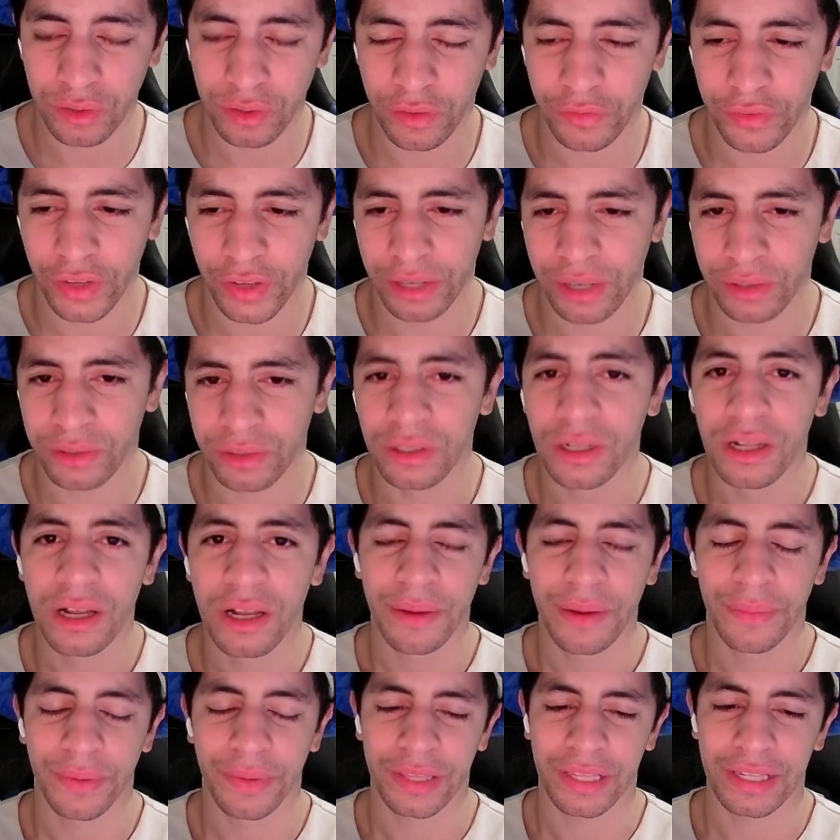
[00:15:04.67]
title,
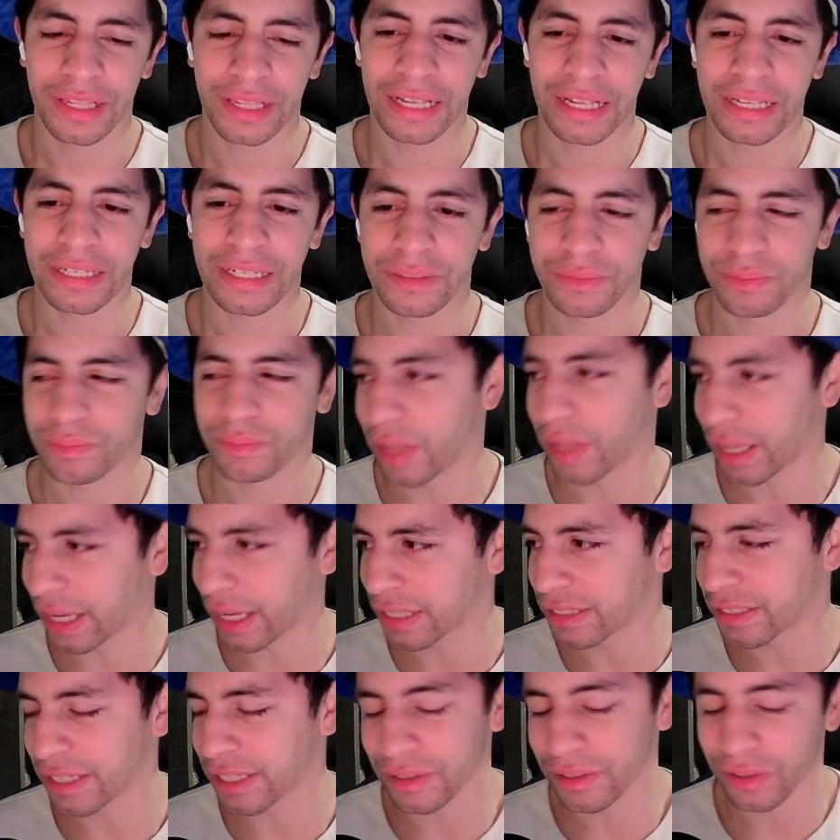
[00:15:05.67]
but then they, like I
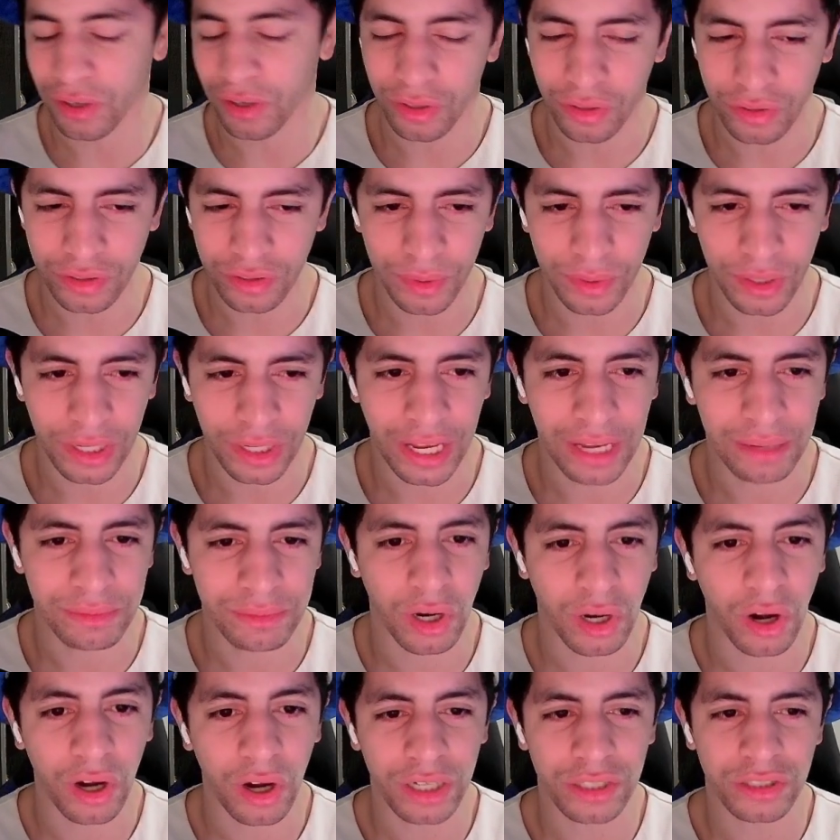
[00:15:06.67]
said, started losing more games.
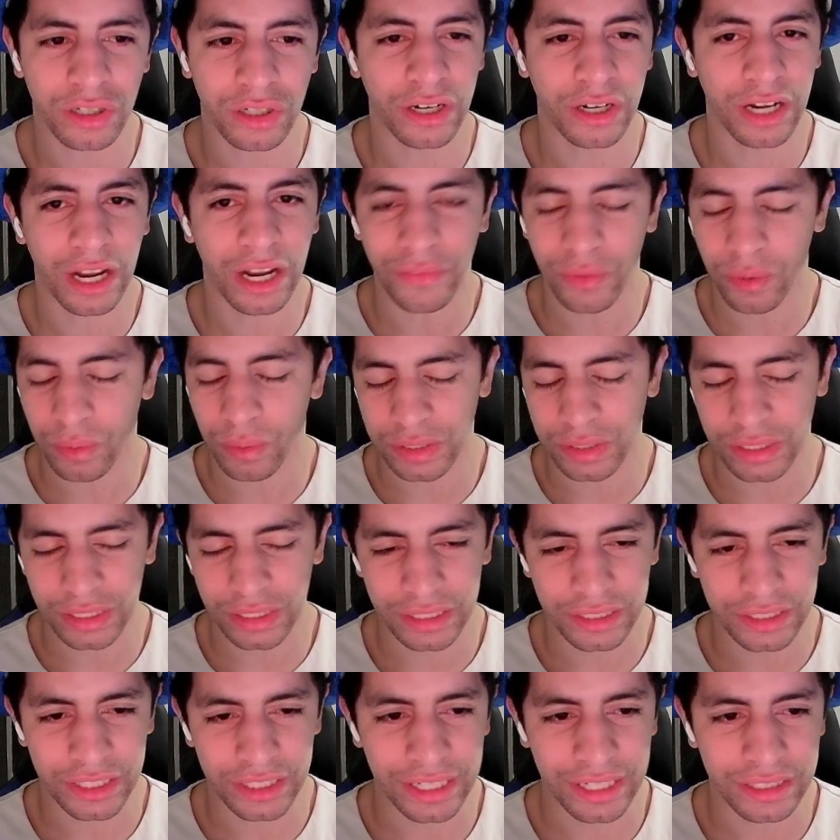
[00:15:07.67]
Arkansas never was in a
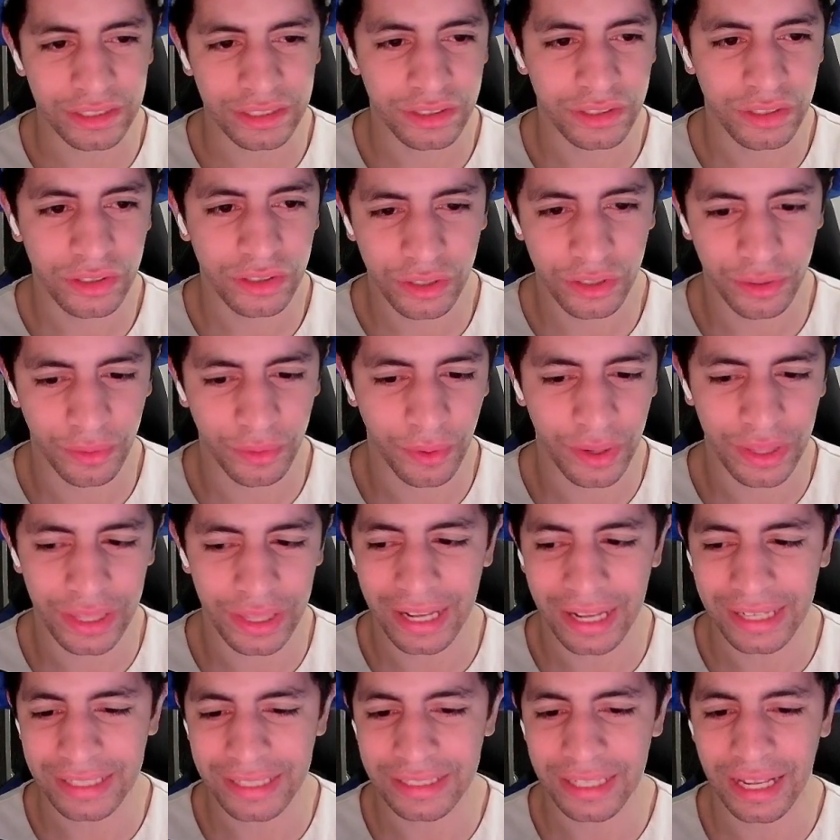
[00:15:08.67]
chance to win
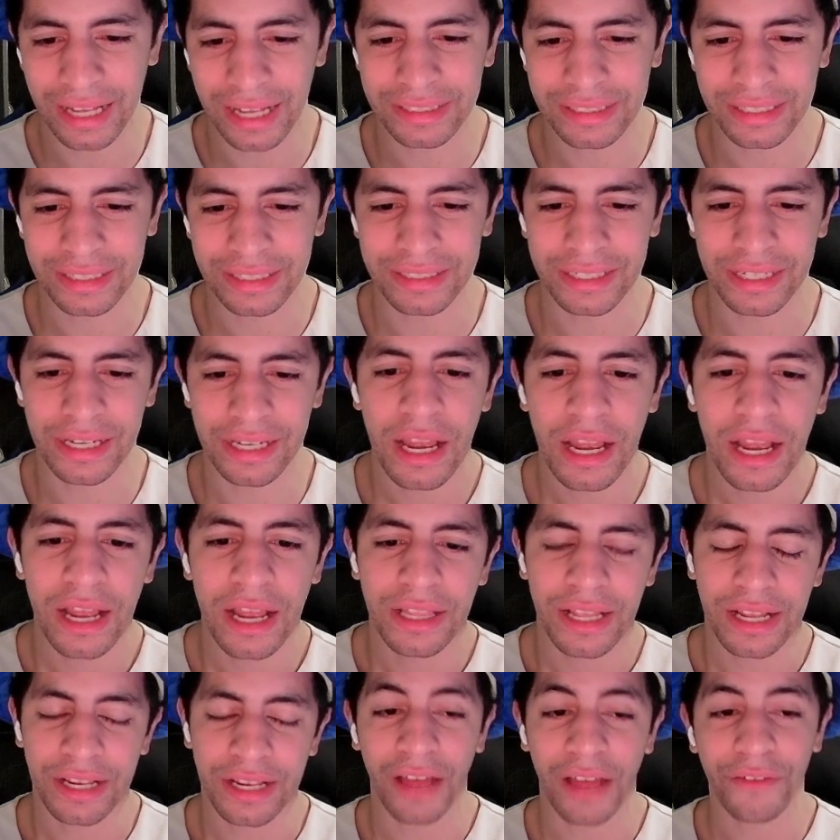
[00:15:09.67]
the SEC.
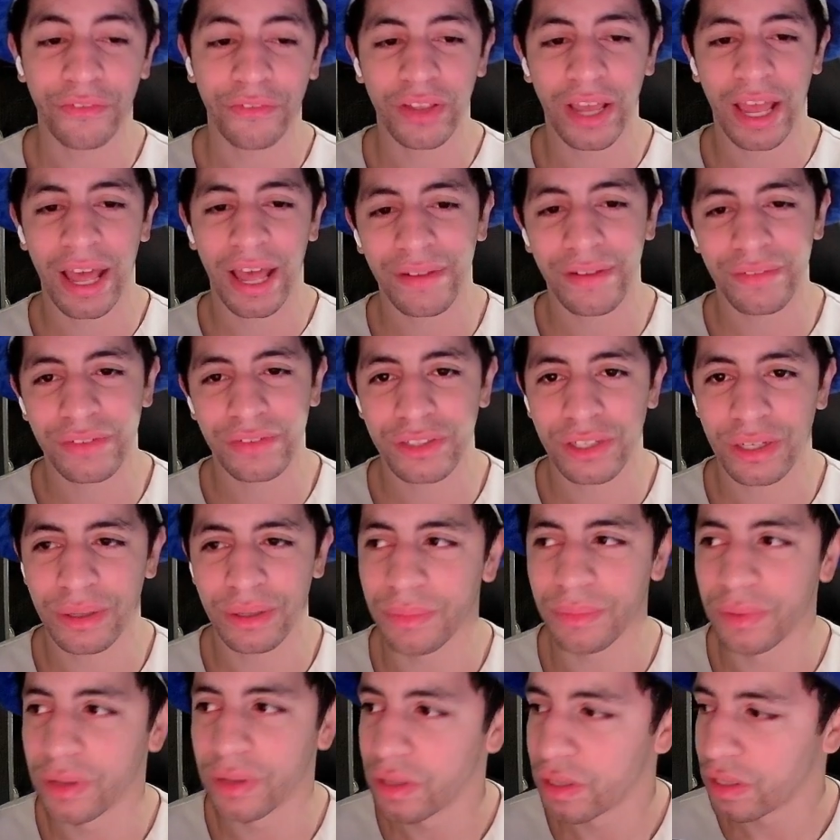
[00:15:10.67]
They definitely have
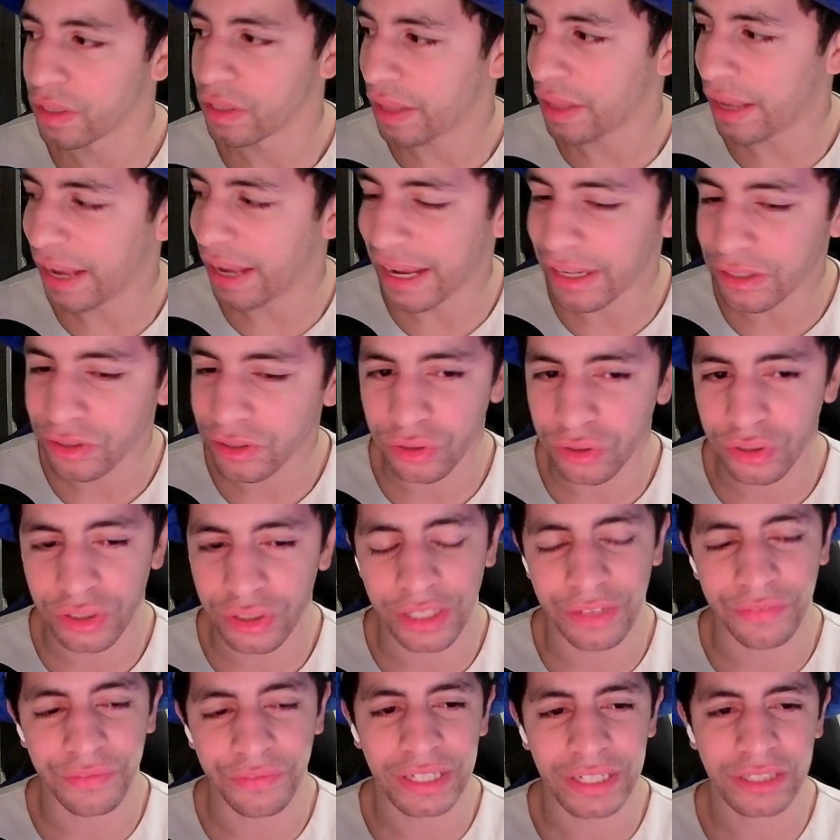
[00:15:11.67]
some
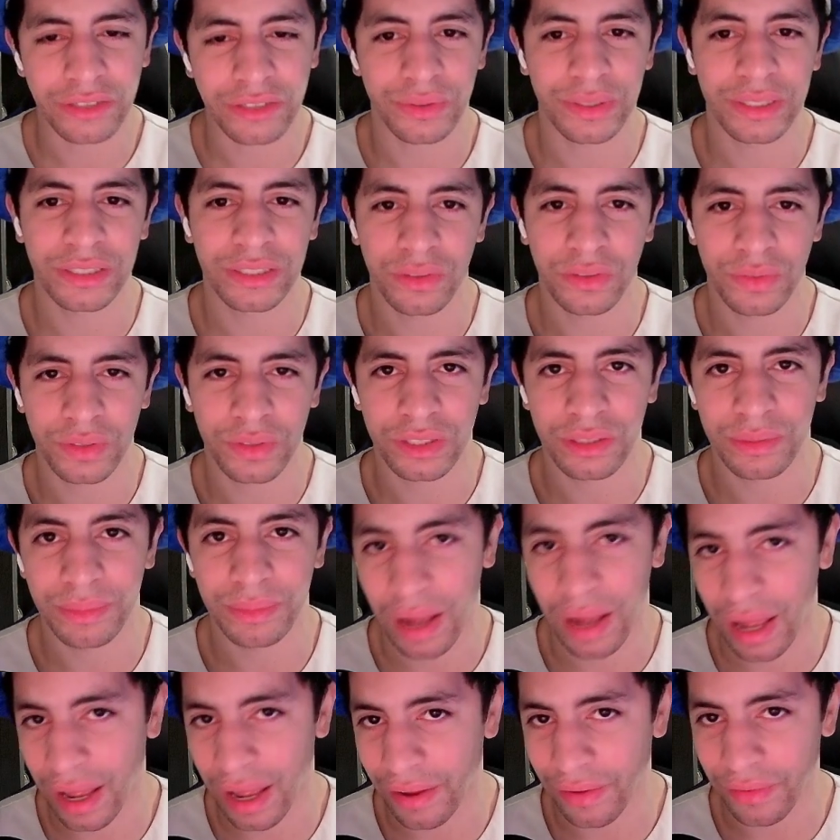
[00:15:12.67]
interesting victories over some
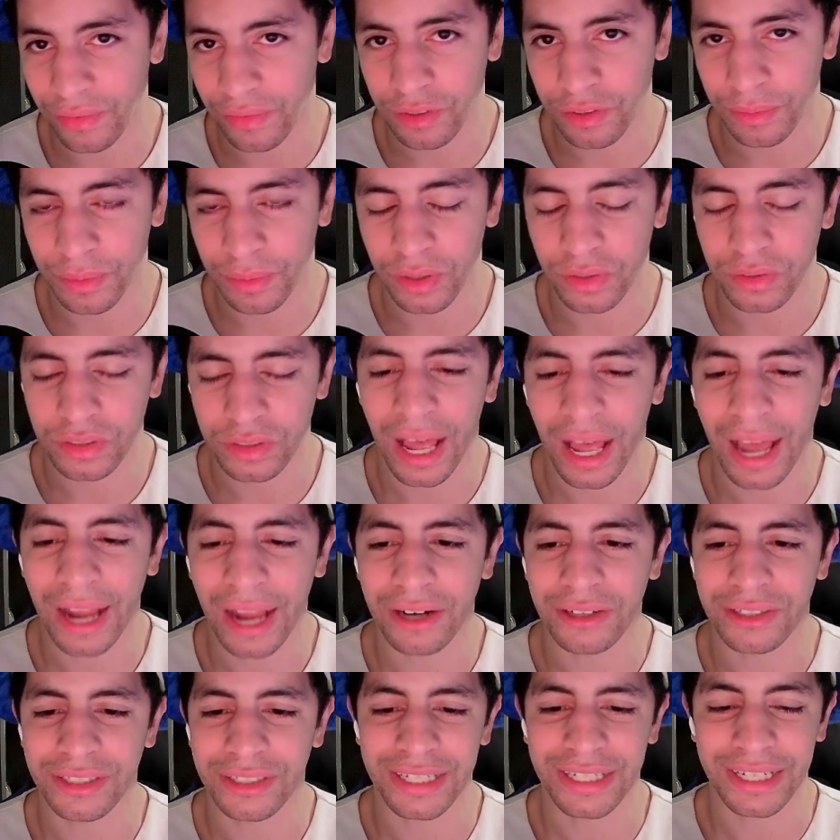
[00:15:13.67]
of those
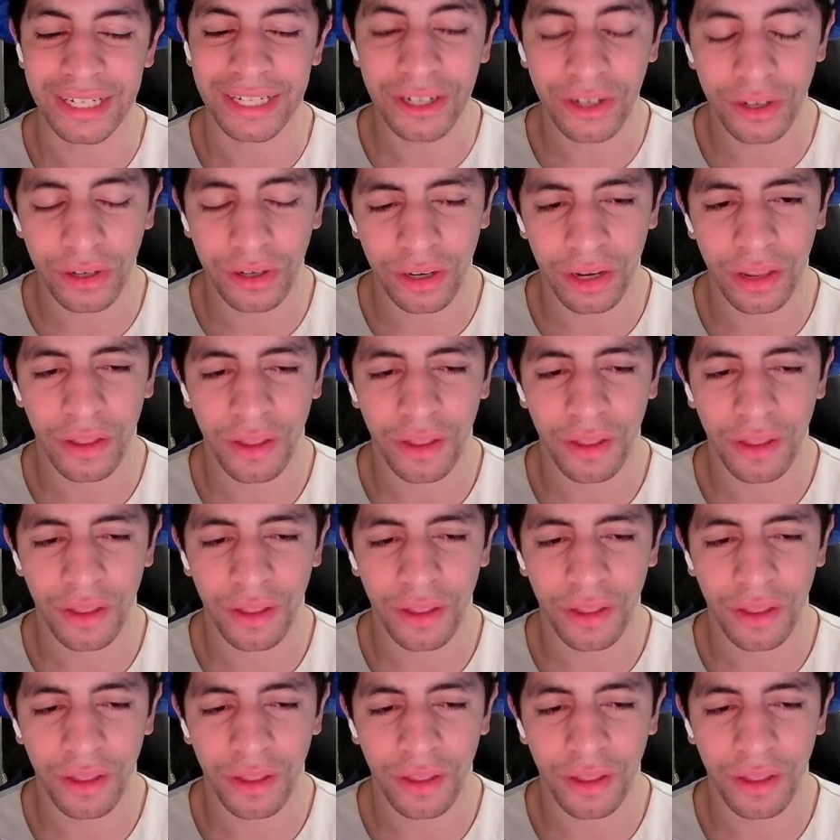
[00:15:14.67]
higher tiered